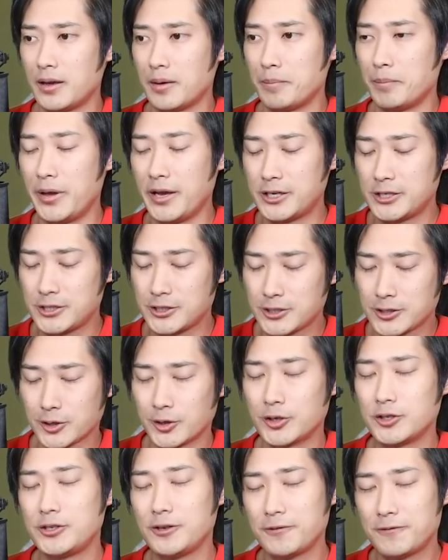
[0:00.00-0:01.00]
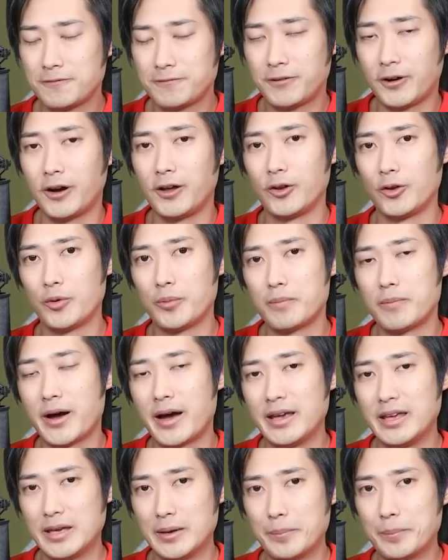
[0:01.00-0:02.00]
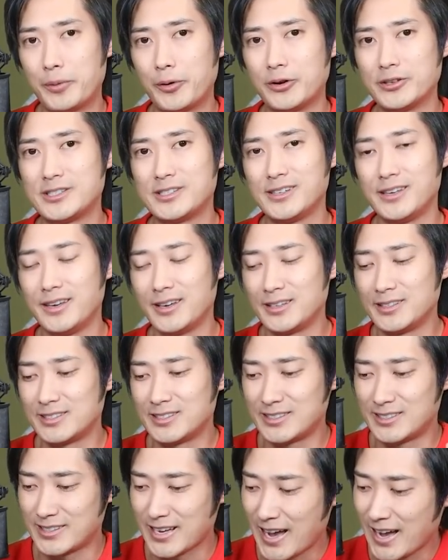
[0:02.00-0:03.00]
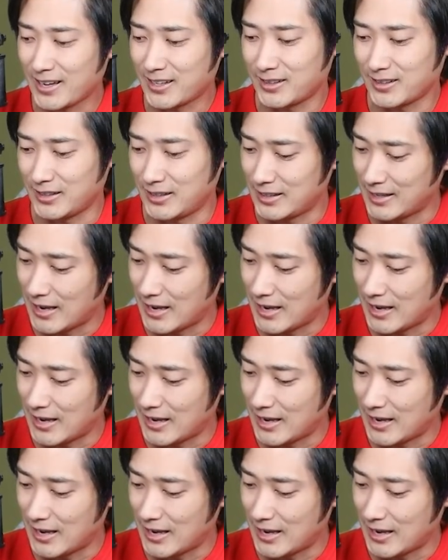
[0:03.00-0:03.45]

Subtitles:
make sure to follow my inputs exactly.